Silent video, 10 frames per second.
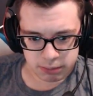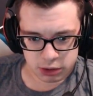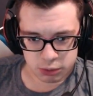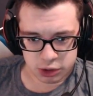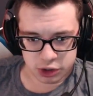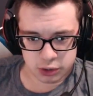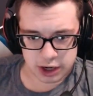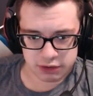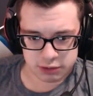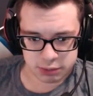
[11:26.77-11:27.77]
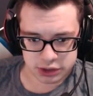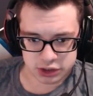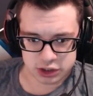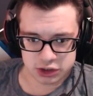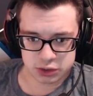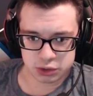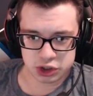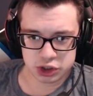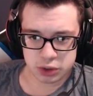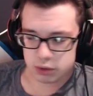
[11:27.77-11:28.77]
But we do have this Blaziken, so we're
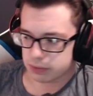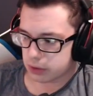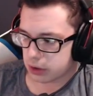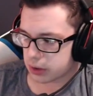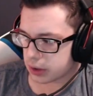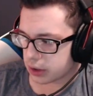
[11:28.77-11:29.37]
just going for it.